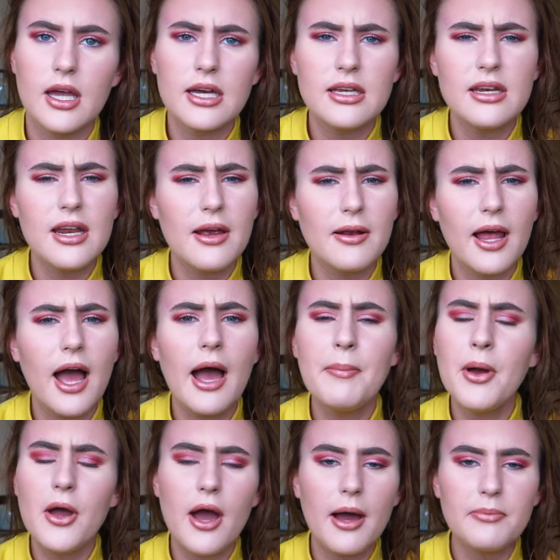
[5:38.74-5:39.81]
I don't know, like
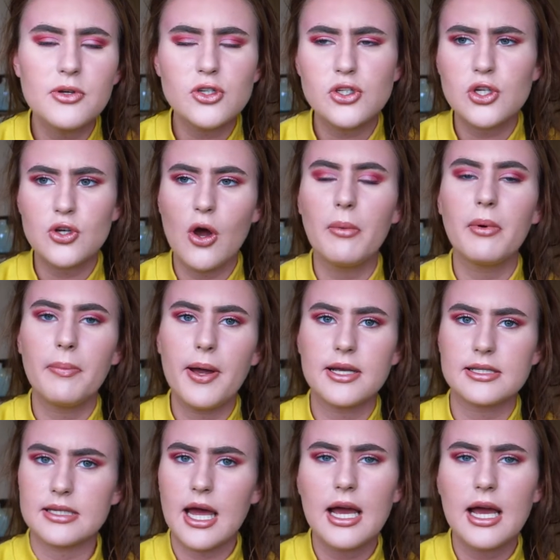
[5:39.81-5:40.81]
I'm, a, I'm just a normal person.